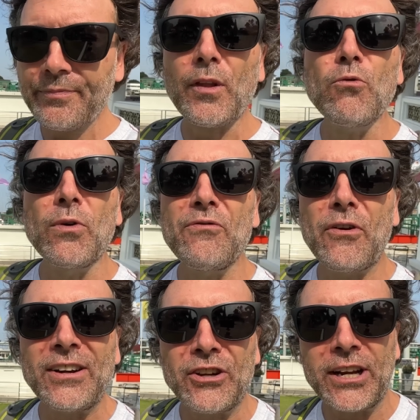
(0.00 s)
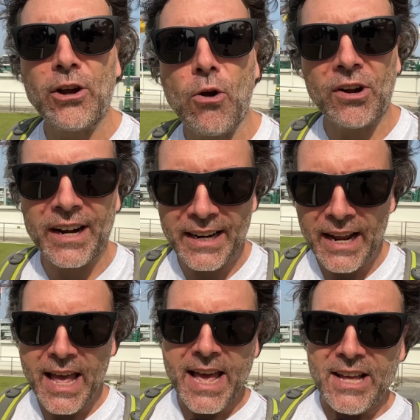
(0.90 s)
Refreshing coconut.
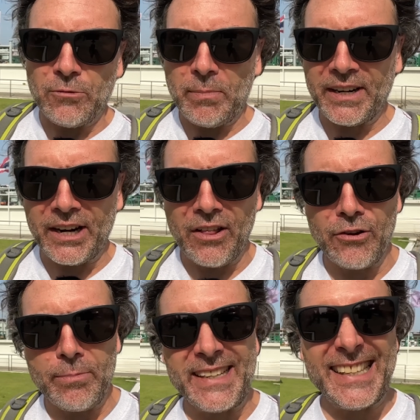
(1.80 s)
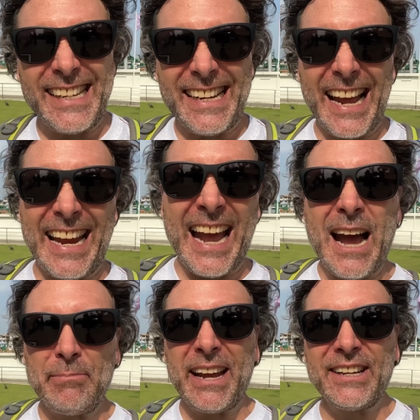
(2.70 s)
It's been another busy day.
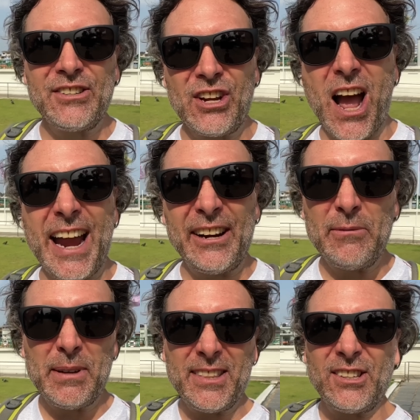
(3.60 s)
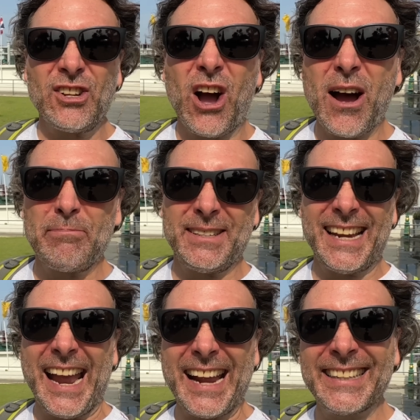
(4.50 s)
I'm getting tired, but the top
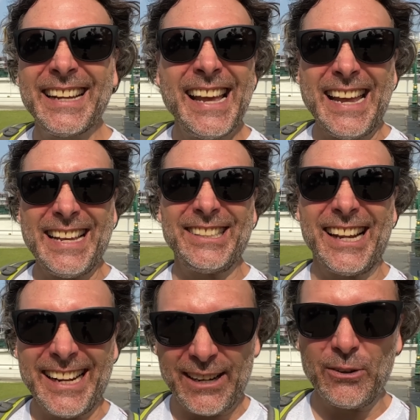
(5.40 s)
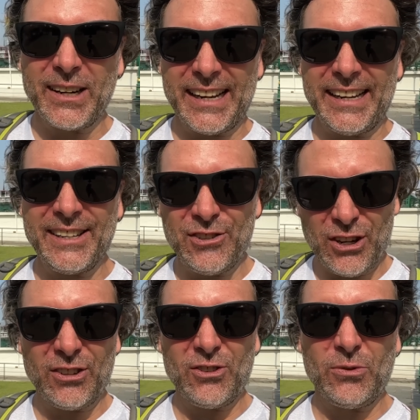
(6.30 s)
10 is literally
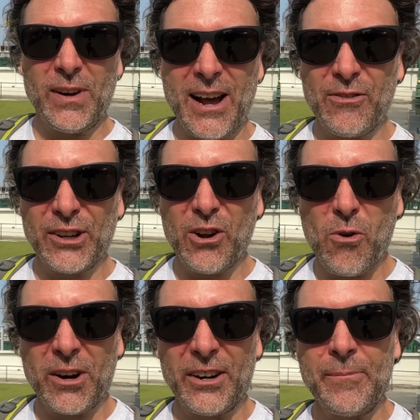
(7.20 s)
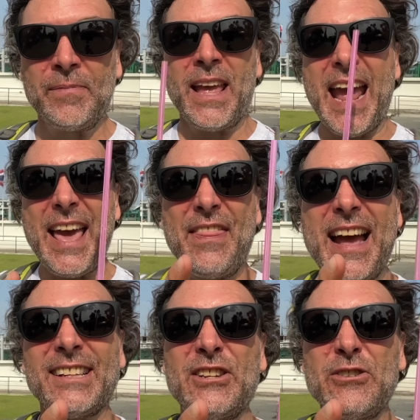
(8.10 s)
just around the corner. And
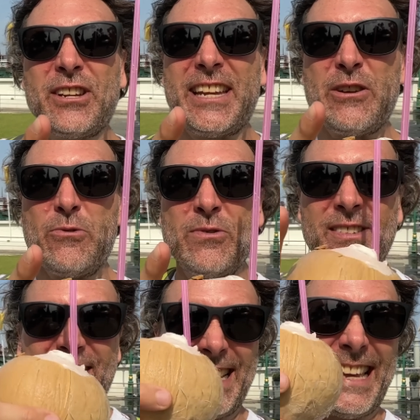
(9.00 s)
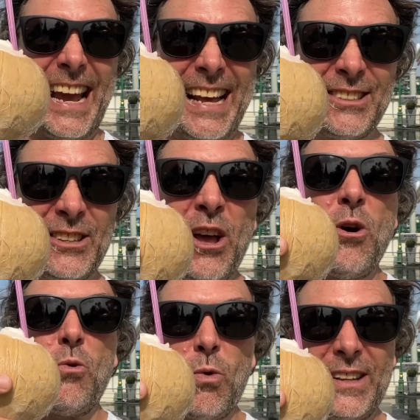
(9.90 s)
that's your cue to guess
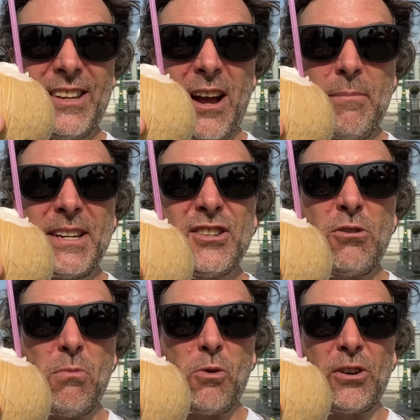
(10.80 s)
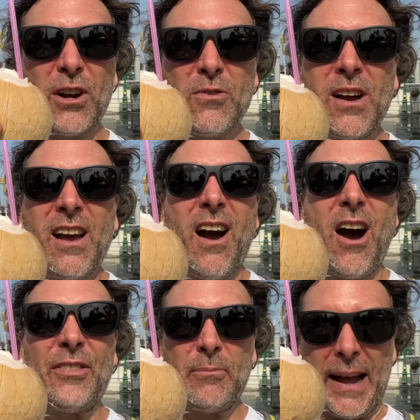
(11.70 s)
what's coming tomorrow
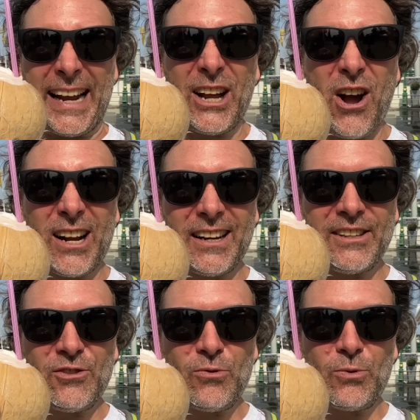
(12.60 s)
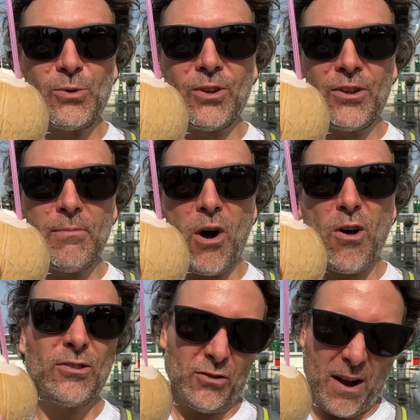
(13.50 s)
on the Bangkok list to rule them all.
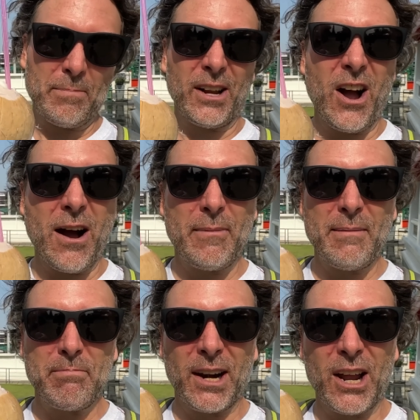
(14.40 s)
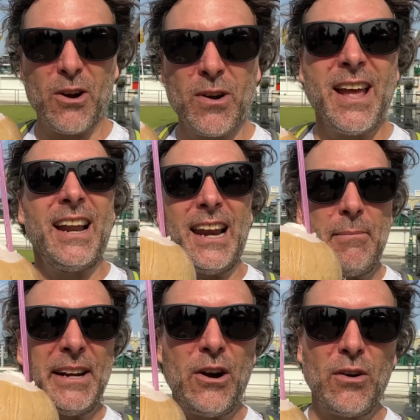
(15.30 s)
Drop a comment below. Let me
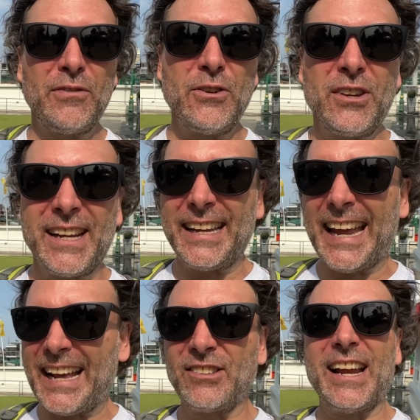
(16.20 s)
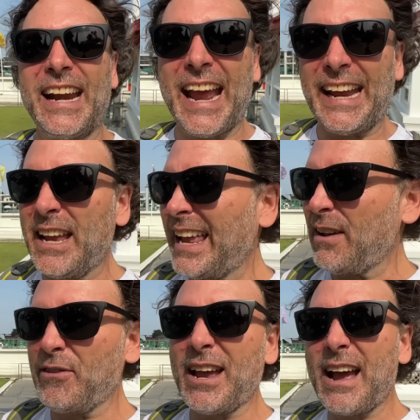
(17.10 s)
know if you can guess. And hey, if
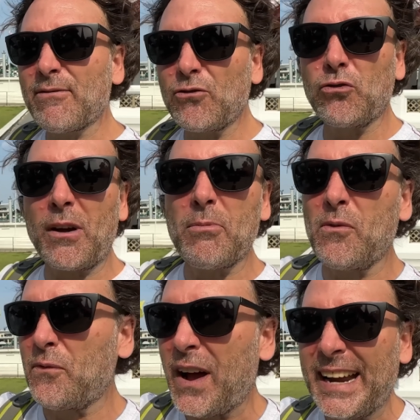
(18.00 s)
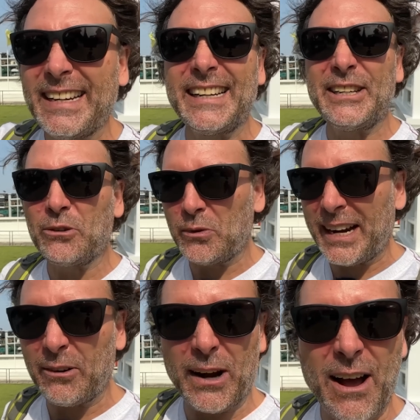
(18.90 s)
you have trouble finding your way
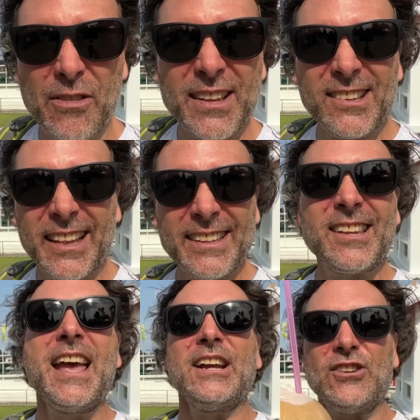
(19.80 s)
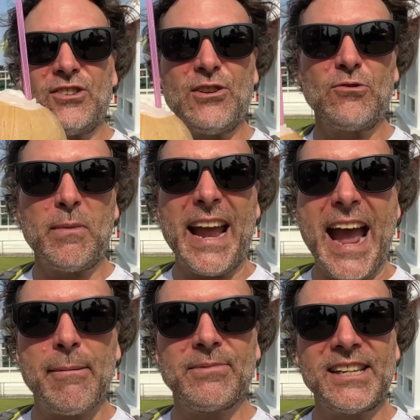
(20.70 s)
around this list, just use my
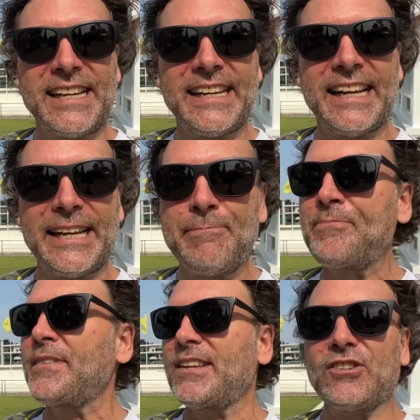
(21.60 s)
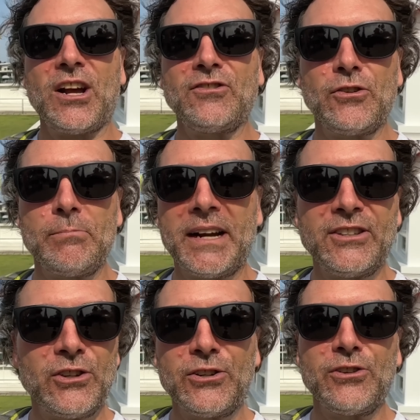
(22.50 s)
app Teeny. It's got
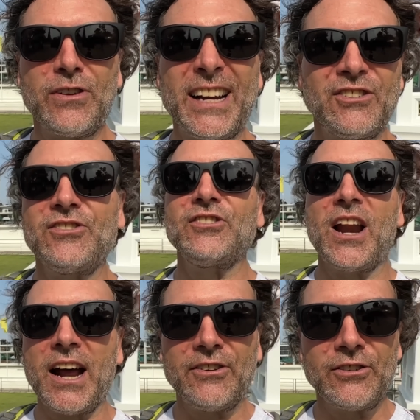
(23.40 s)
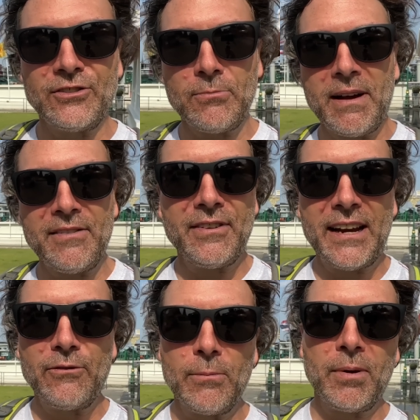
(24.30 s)
turn-by-turn directions in hundreds of my
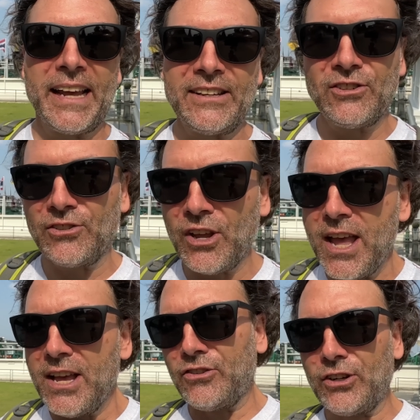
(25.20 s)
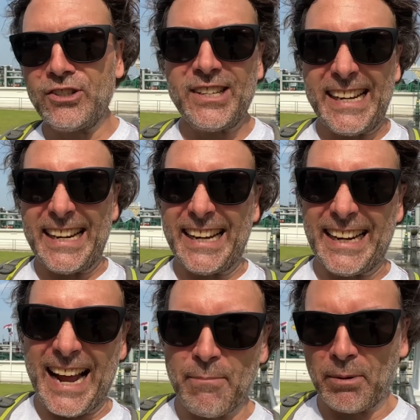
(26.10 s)
favorite places. Search Teeny in
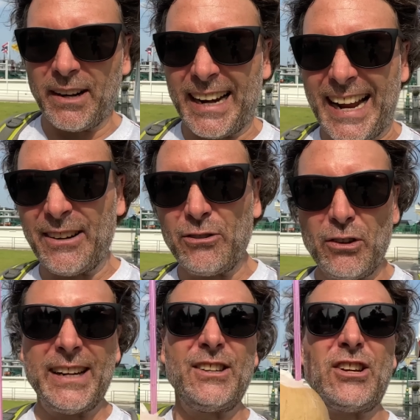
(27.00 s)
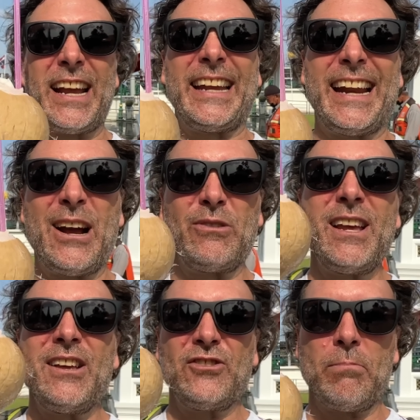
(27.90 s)
Apple and Android. Check it out.
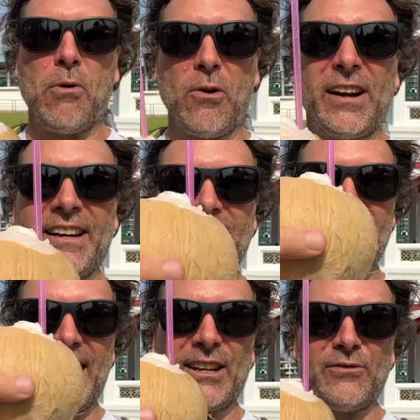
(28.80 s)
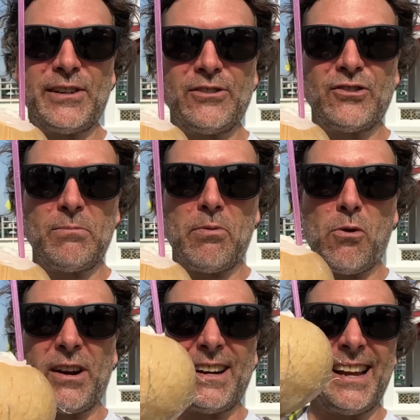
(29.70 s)
Support it. Thanks for your
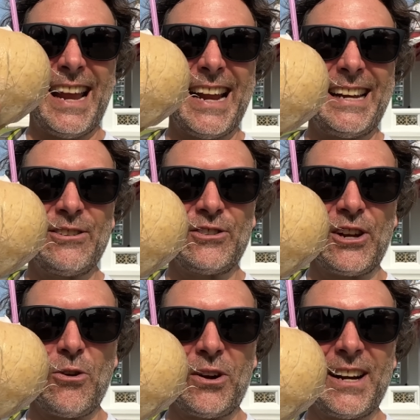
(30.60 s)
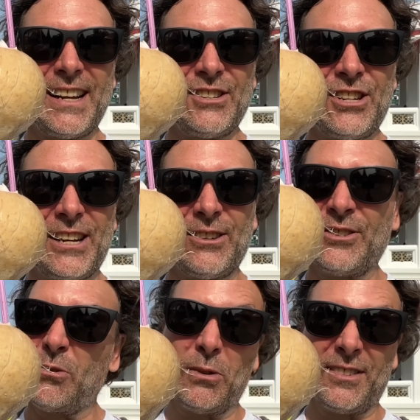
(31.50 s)
support. And here's a coconut cheers.
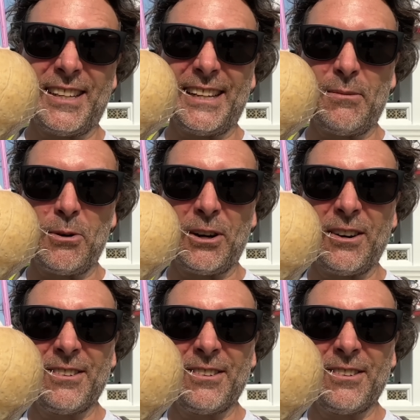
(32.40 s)
We'll see you tomorrow.